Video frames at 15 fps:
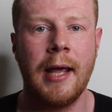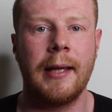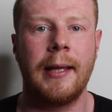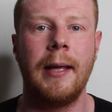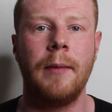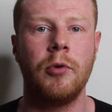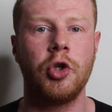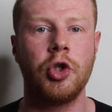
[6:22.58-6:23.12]

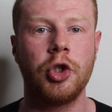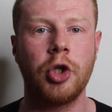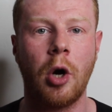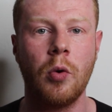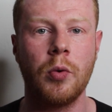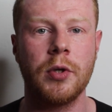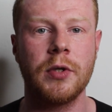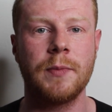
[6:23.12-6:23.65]
keep your
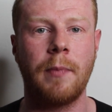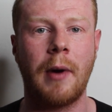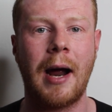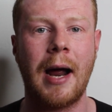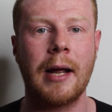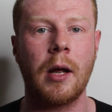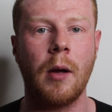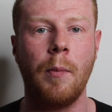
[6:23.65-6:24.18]
shoulders
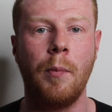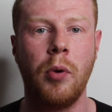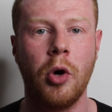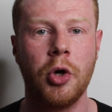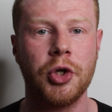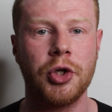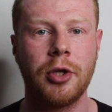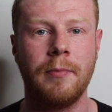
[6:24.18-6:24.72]
back,
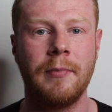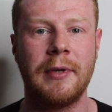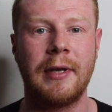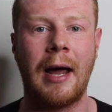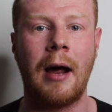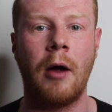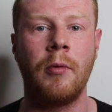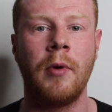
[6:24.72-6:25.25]
push them
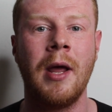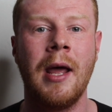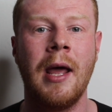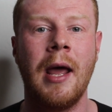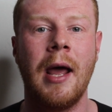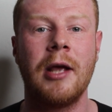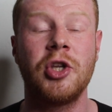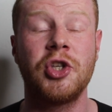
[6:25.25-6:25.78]
down,
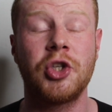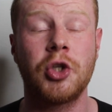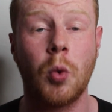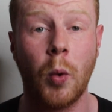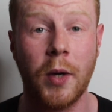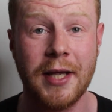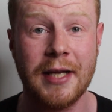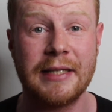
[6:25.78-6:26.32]

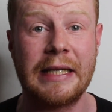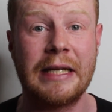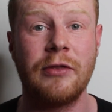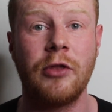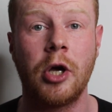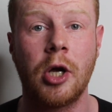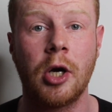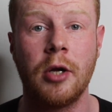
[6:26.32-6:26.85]
squeezing
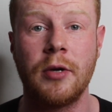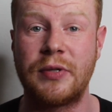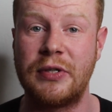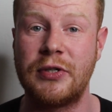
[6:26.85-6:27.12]
the glutes.